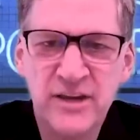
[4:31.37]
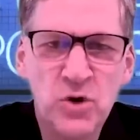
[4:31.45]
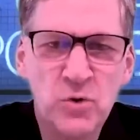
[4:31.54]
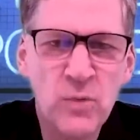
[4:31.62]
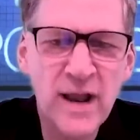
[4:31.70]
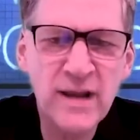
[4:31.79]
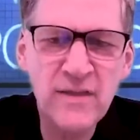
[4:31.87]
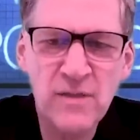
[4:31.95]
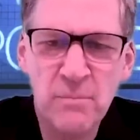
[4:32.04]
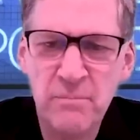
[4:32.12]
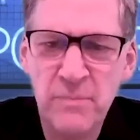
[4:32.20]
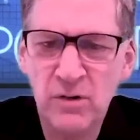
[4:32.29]
And you're right in
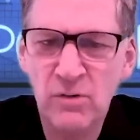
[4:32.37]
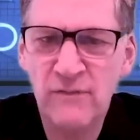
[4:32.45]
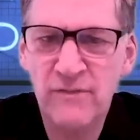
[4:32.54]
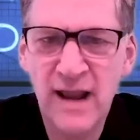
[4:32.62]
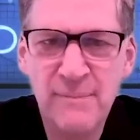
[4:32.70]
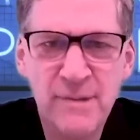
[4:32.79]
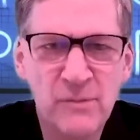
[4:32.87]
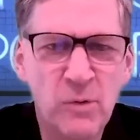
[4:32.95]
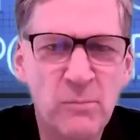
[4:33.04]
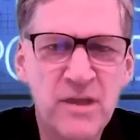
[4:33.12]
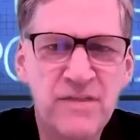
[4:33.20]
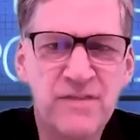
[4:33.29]
the middle of it. I mean,
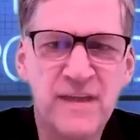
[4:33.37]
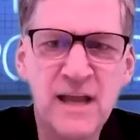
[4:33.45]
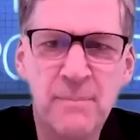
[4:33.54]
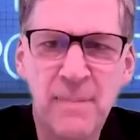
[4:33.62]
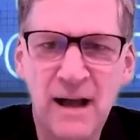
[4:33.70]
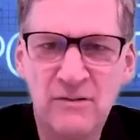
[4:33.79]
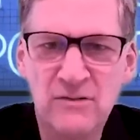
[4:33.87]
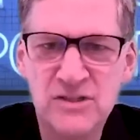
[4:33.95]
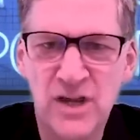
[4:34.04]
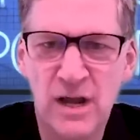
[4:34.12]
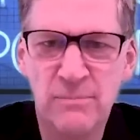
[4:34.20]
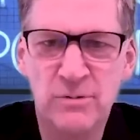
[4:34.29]
when we think about
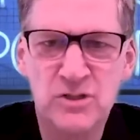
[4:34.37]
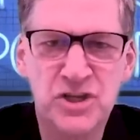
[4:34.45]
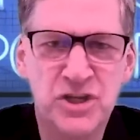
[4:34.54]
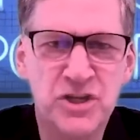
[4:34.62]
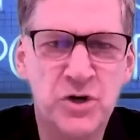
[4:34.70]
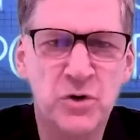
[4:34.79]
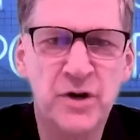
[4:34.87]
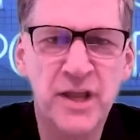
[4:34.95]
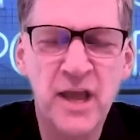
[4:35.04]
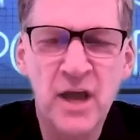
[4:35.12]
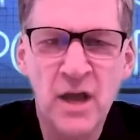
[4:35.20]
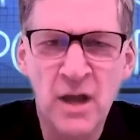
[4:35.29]

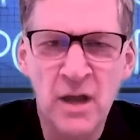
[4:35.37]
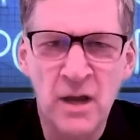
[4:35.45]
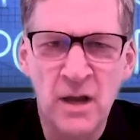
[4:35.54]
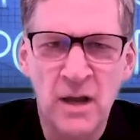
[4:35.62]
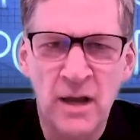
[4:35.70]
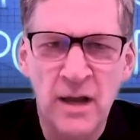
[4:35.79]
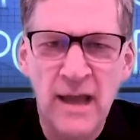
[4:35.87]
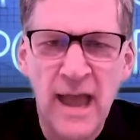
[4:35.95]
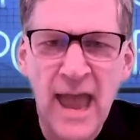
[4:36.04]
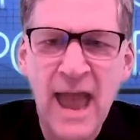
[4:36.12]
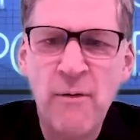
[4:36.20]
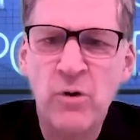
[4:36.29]
cybersecurity
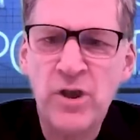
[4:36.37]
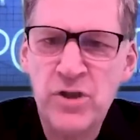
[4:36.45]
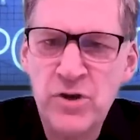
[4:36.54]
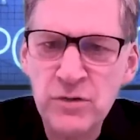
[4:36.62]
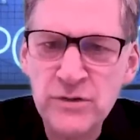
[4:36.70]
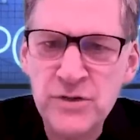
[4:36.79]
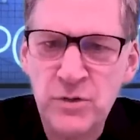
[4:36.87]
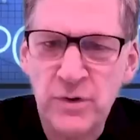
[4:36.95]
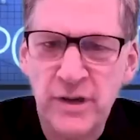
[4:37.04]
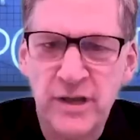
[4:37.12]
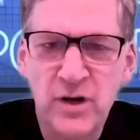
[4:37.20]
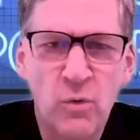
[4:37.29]
and what you're
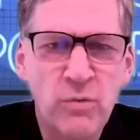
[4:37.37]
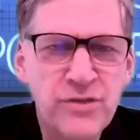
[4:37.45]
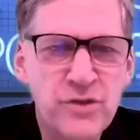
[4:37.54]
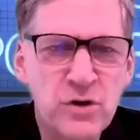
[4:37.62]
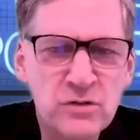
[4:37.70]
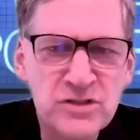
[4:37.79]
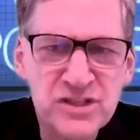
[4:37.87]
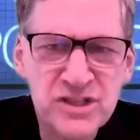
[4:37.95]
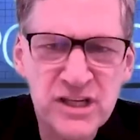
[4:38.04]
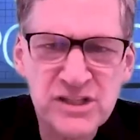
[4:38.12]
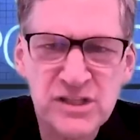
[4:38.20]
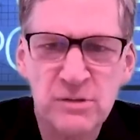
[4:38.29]
doing, you know, with your
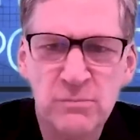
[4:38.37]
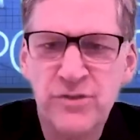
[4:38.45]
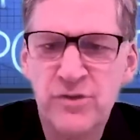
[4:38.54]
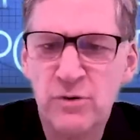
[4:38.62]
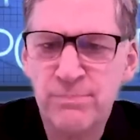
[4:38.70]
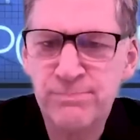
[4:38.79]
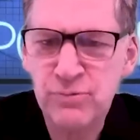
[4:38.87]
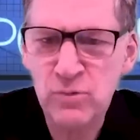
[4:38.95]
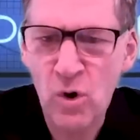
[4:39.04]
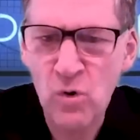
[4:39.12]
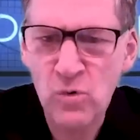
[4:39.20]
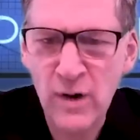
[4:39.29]
system, with your
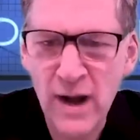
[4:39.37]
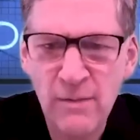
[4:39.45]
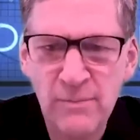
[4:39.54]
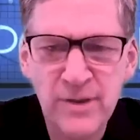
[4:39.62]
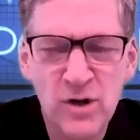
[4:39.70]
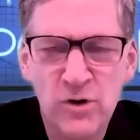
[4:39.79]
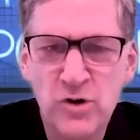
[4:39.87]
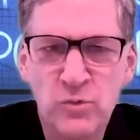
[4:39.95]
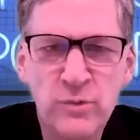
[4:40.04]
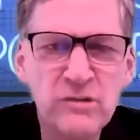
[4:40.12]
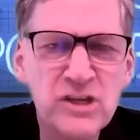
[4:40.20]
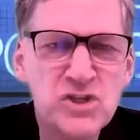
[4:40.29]
program, you know,
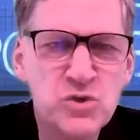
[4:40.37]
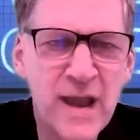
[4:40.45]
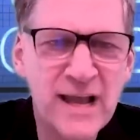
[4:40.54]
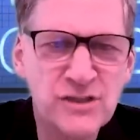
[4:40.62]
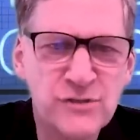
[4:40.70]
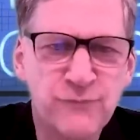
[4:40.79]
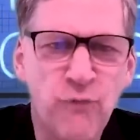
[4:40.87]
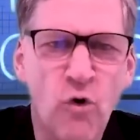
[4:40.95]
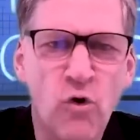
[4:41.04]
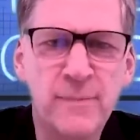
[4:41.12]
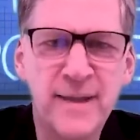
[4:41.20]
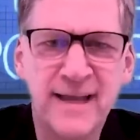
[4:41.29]
you're really
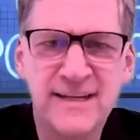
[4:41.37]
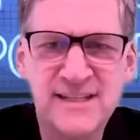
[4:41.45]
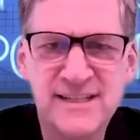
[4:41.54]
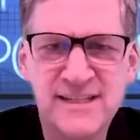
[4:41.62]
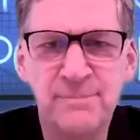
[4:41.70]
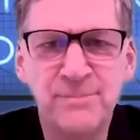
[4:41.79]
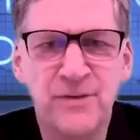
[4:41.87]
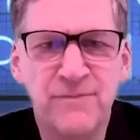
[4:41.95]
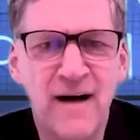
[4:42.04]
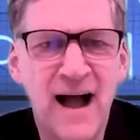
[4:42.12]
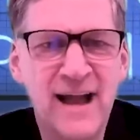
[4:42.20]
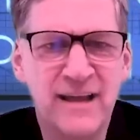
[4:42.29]
transforming and
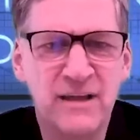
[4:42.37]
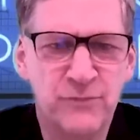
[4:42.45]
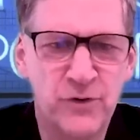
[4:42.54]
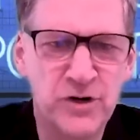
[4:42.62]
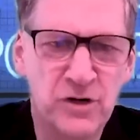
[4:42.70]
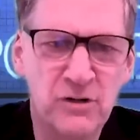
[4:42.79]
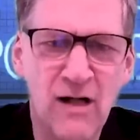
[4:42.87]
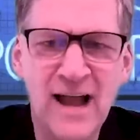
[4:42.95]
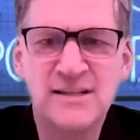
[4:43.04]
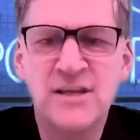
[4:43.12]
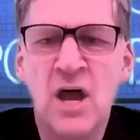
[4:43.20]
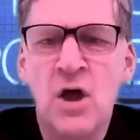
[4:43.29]
simplifying it for your
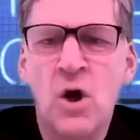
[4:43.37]
clients.